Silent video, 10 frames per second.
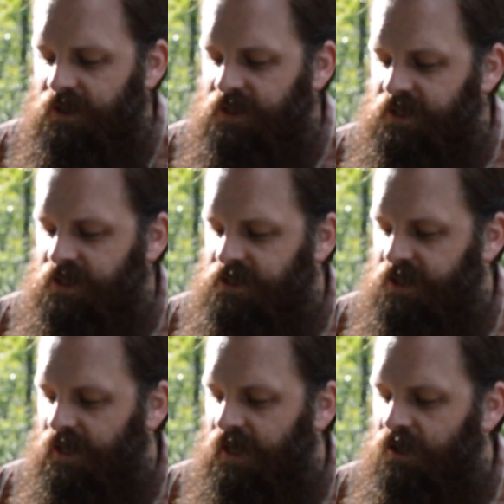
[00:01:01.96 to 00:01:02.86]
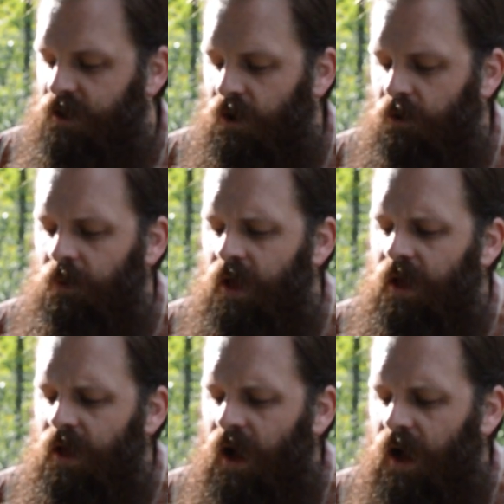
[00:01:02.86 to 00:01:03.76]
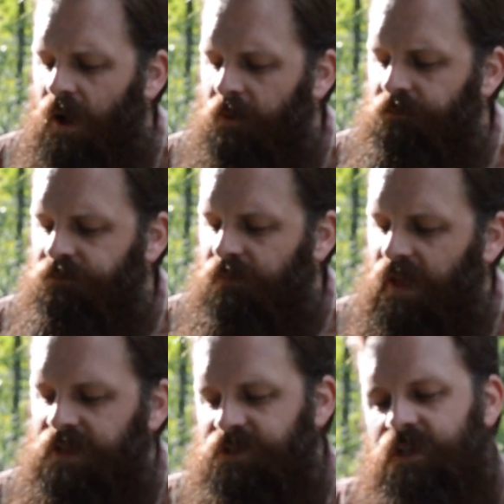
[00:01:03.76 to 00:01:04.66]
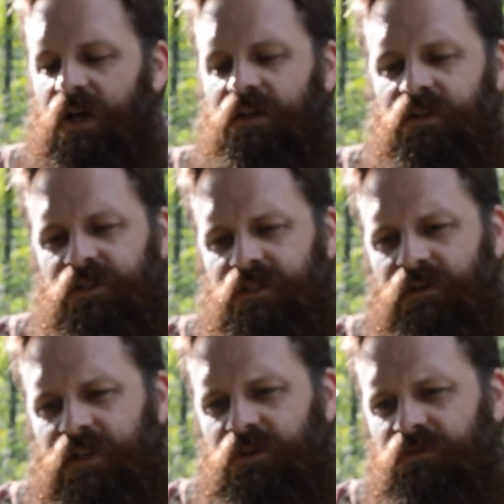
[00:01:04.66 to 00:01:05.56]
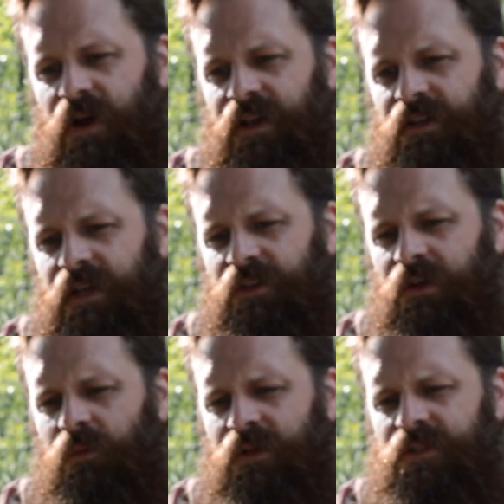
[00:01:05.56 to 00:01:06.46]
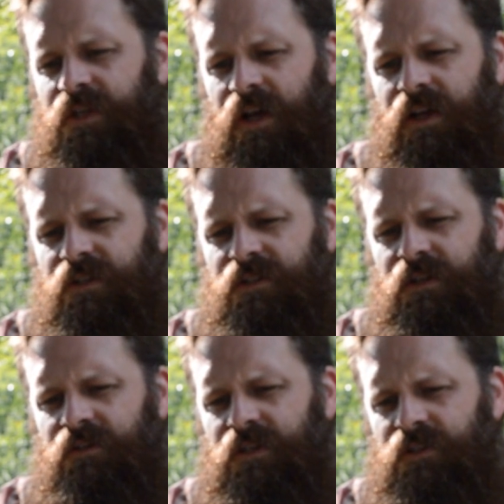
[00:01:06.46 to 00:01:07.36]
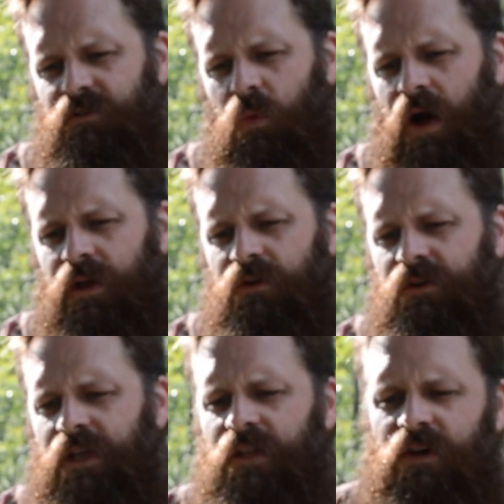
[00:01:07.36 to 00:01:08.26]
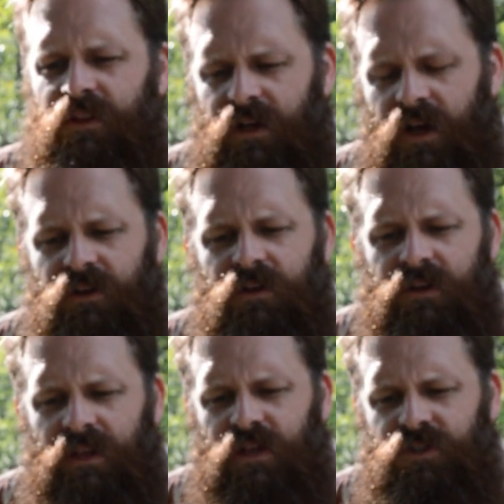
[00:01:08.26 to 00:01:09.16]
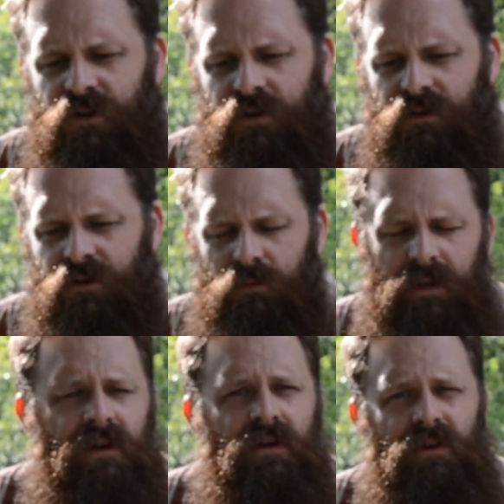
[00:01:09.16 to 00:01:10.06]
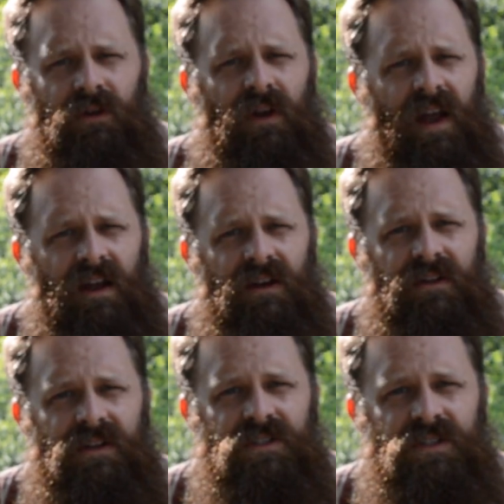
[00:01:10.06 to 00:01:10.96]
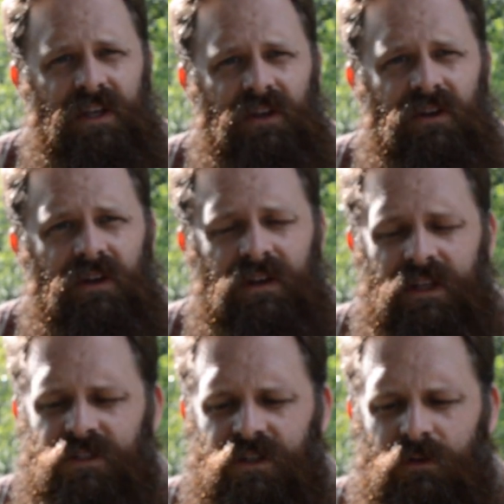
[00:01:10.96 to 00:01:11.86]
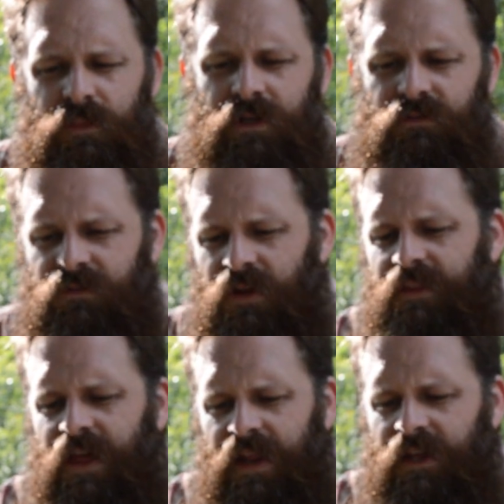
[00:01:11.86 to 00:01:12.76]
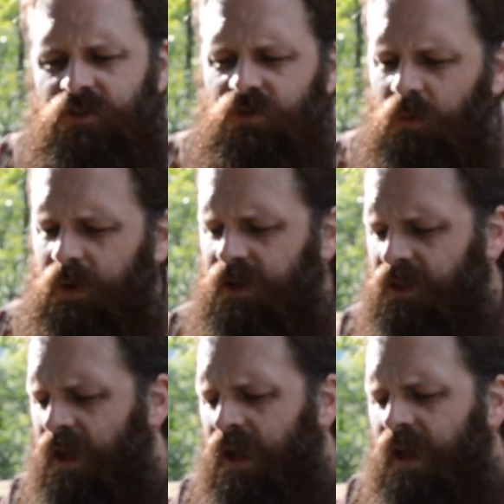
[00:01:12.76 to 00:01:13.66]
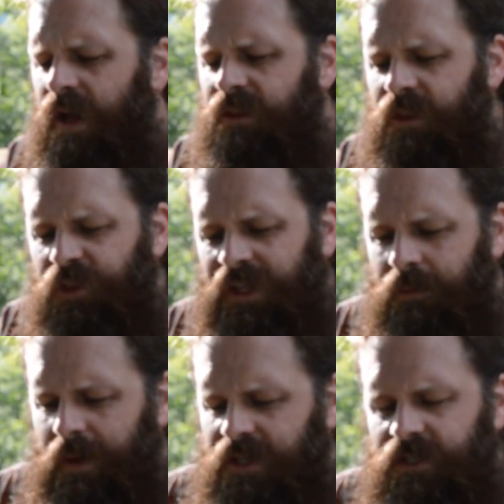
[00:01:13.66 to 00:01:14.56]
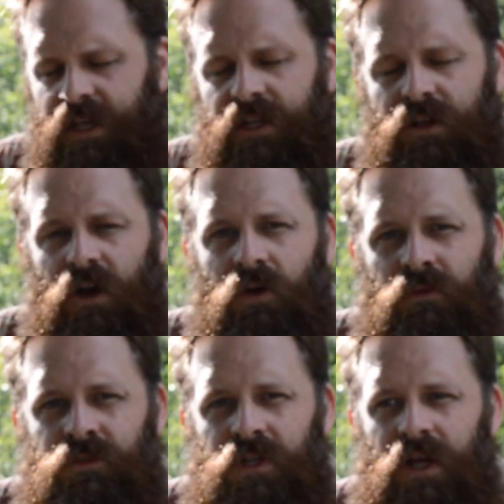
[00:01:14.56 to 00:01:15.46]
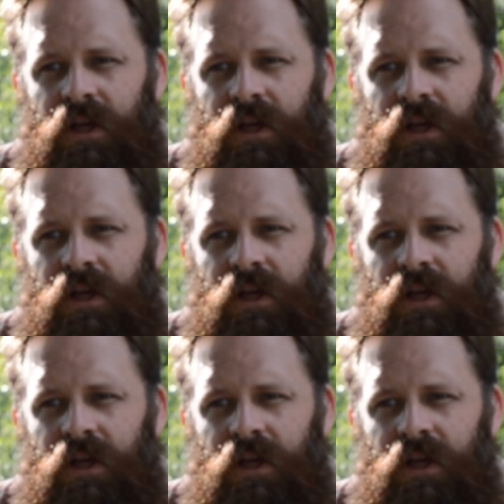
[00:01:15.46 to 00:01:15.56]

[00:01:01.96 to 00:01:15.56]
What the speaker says: This is the Kent comb. It's got a series of fine teeth on one side, a series of wider teeth on the other, in case your beard or your hair is thicker and needs a little bit of that extra width. The thing that makes Kent combs